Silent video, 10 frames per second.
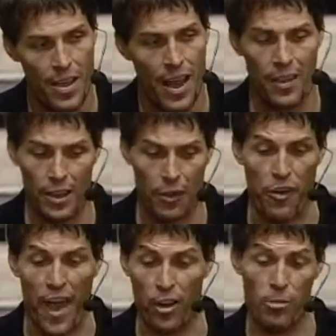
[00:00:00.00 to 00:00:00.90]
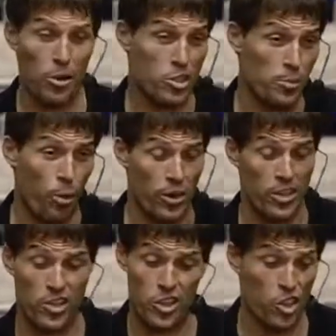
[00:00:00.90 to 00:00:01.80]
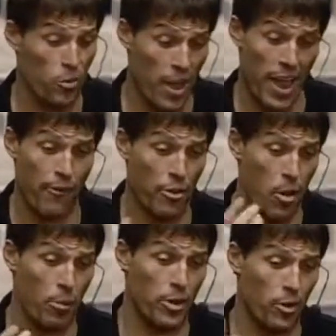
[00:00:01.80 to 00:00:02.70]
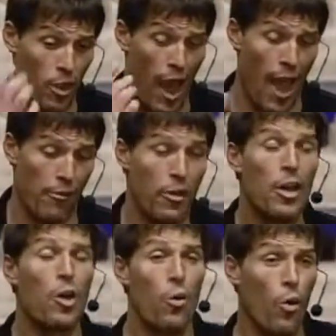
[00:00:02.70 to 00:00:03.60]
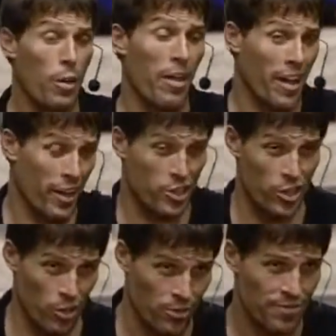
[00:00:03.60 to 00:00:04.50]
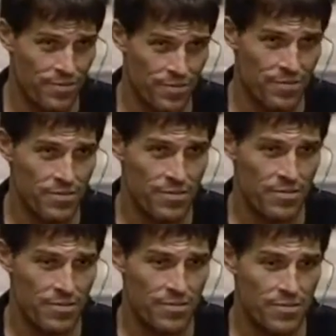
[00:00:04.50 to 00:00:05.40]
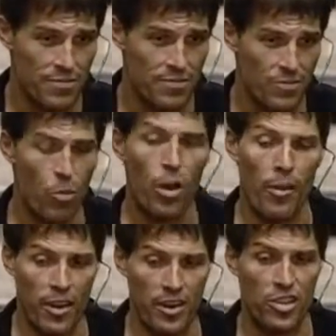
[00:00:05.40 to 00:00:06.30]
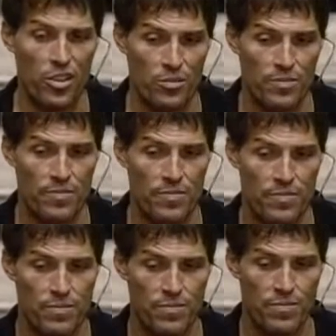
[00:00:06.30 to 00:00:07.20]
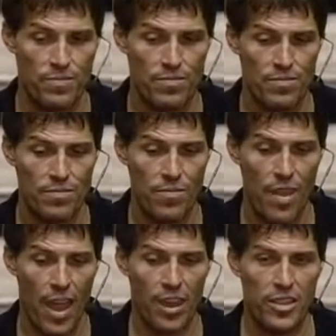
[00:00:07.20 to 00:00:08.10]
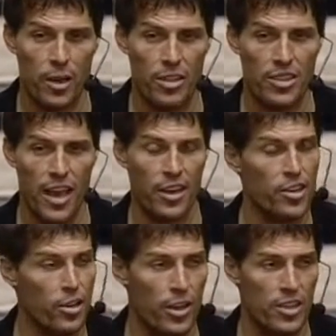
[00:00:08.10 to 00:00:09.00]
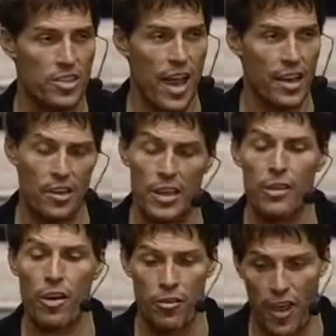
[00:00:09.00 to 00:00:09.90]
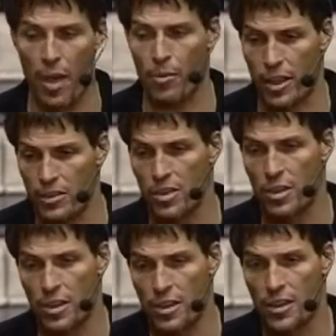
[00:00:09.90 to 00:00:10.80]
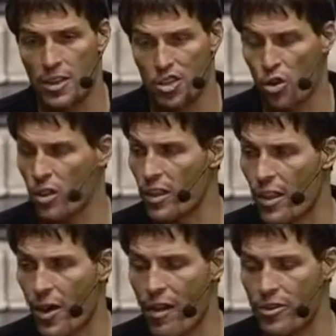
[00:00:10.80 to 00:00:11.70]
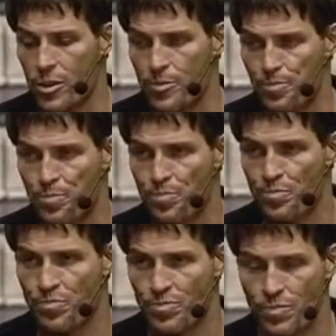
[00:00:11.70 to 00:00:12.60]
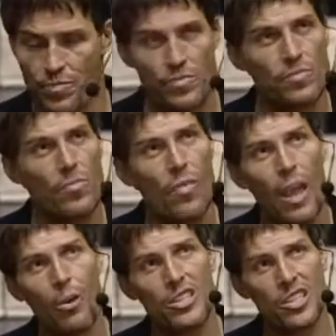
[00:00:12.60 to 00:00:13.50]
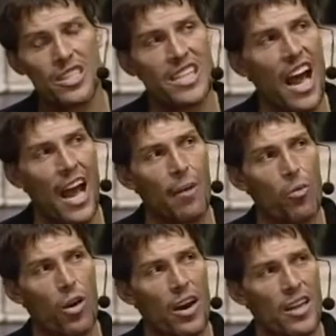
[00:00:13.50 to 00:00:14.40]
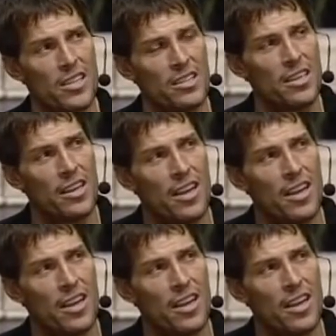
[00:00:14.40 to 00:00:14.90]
And then the final, most important decision you make every moment you're alive, what am I going to do? What am I going to do? And I'll tell you what he decided to do. He decided to leave our family shortly thereafter, which at the time was